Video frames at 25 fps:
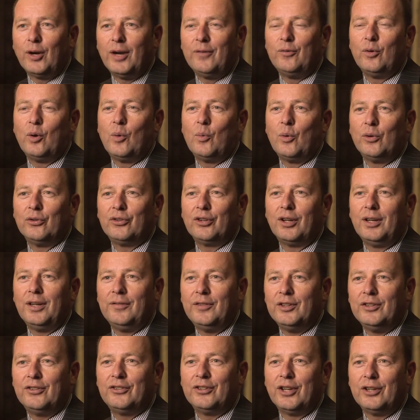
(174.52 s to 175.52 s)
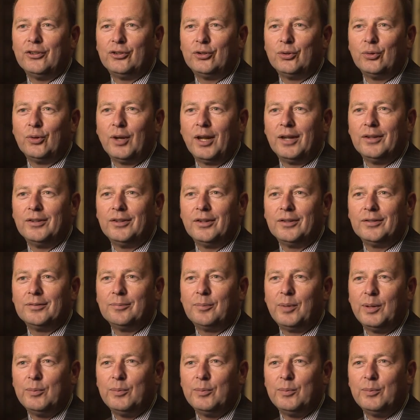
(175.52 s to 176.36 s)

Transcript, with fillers: Not everyone wants to live in central London.